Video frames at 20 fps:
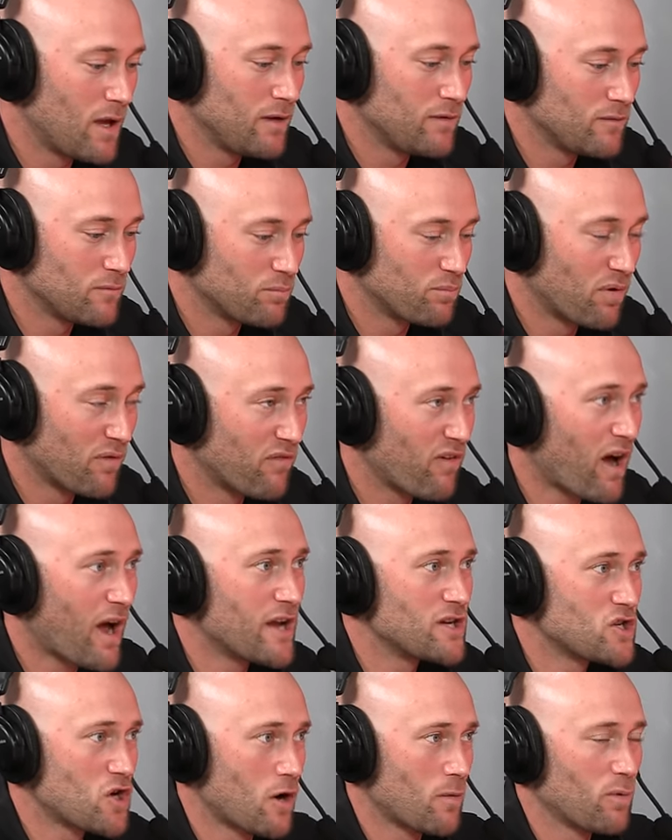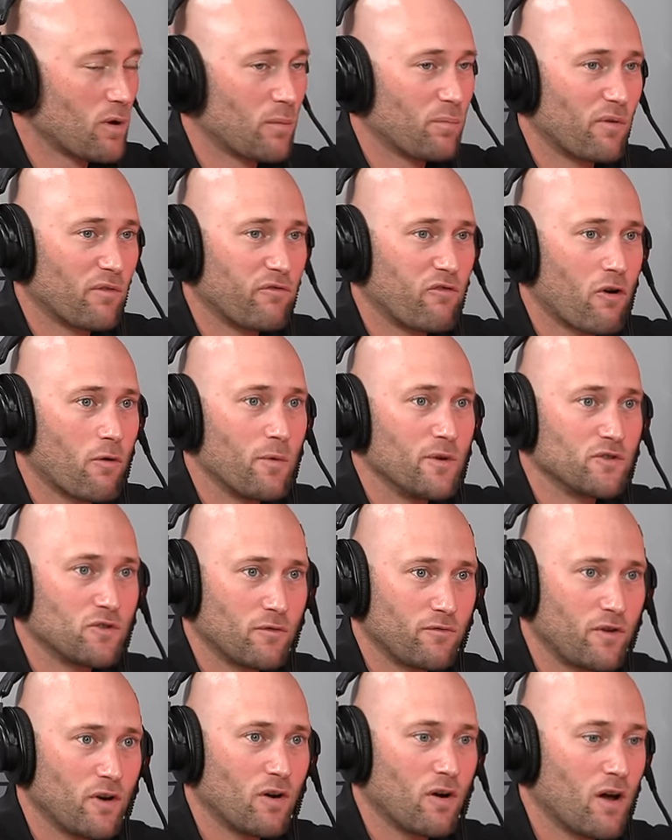and provide terminal performance. So
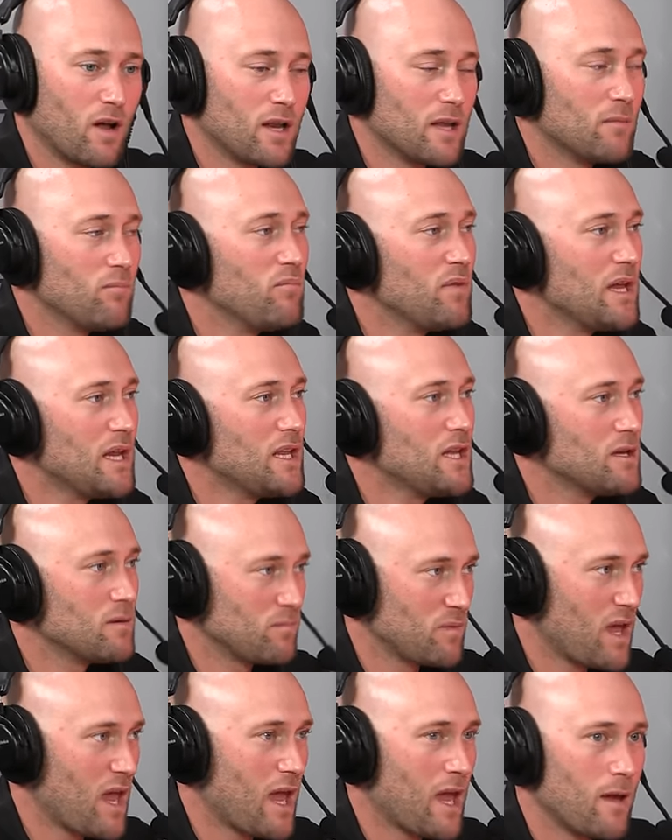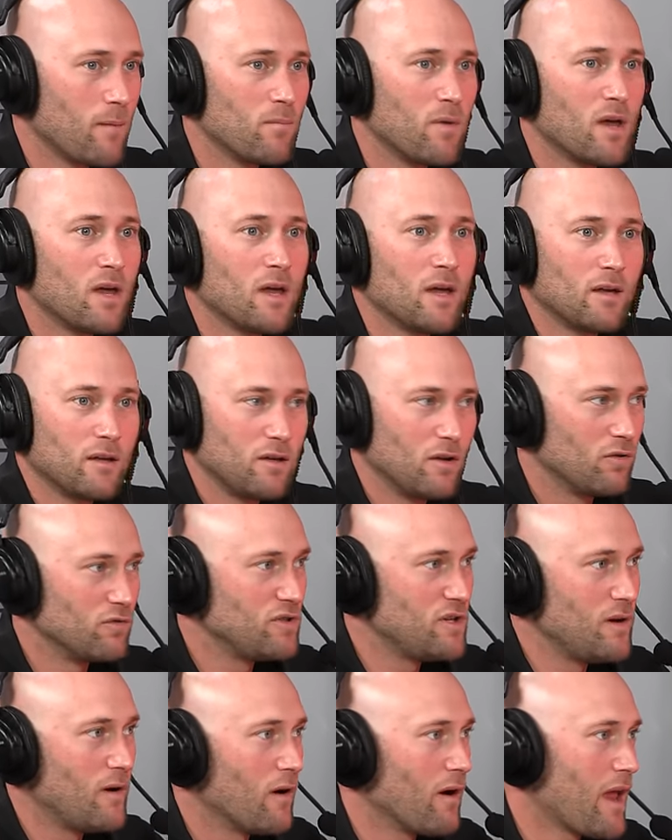if you're hunting medium game, mm-hmm. you know,
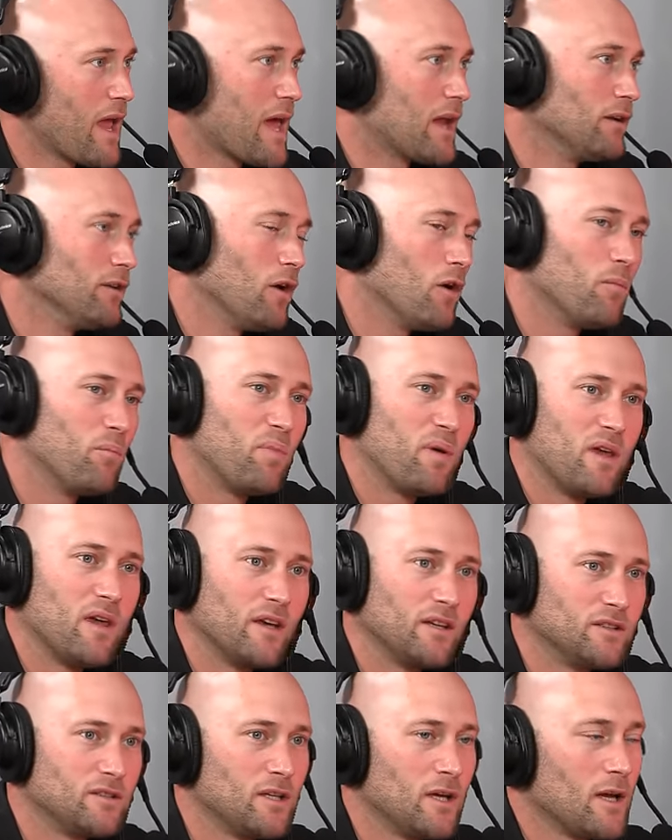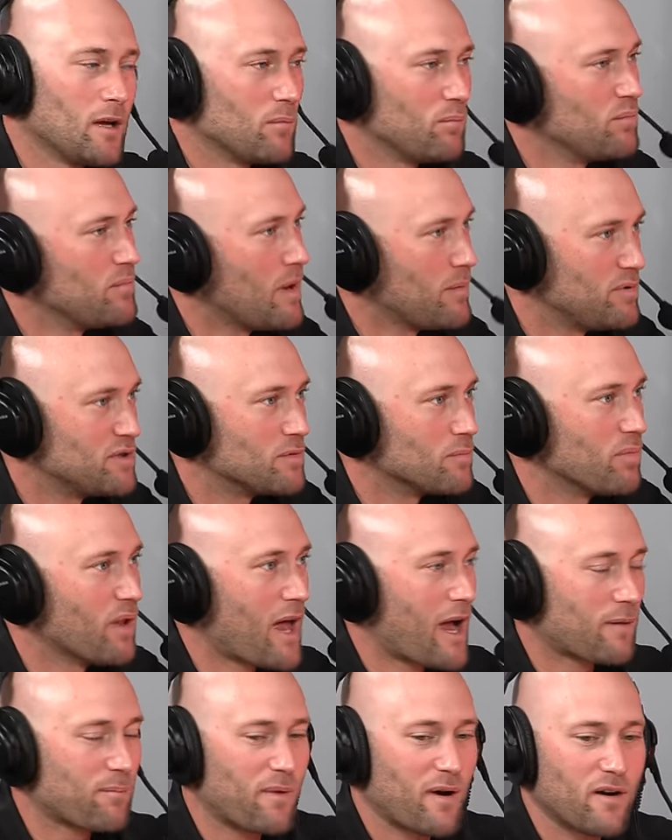deer, antelope, pigs, maybe mm-hmm. some
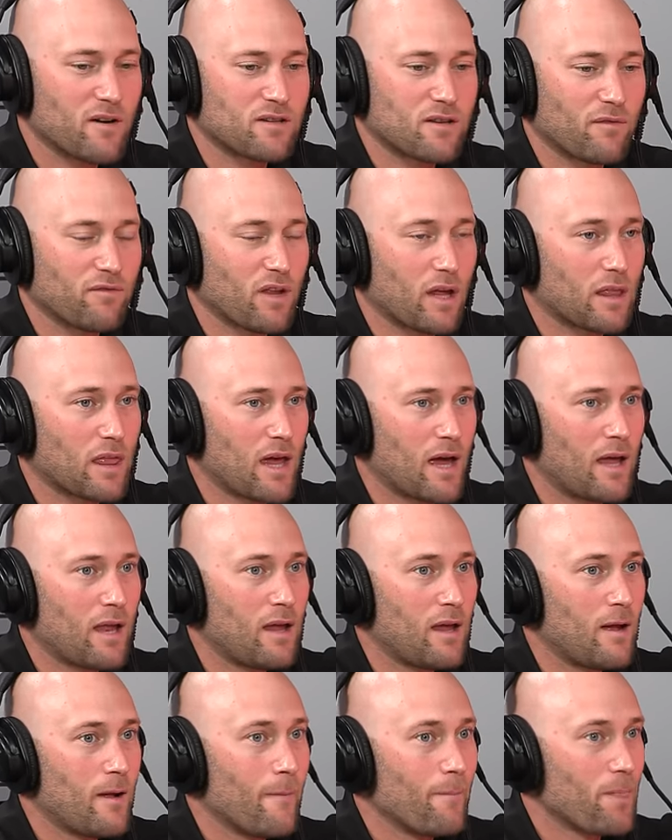black bear, stuff like that.